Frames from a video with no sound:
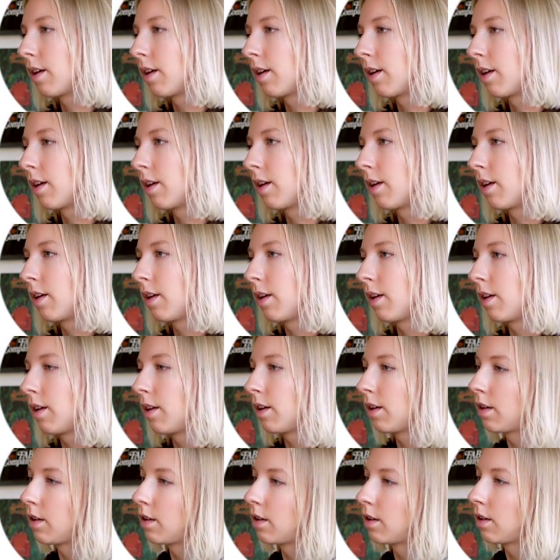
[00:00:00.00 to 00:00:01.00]

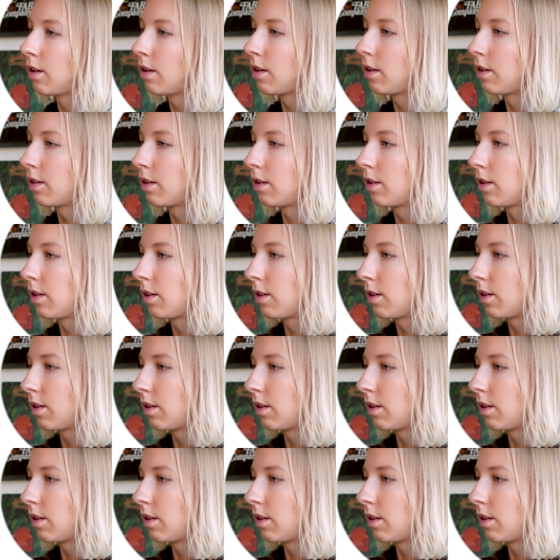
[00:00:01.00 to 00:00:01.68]
No one is speaking in this clip.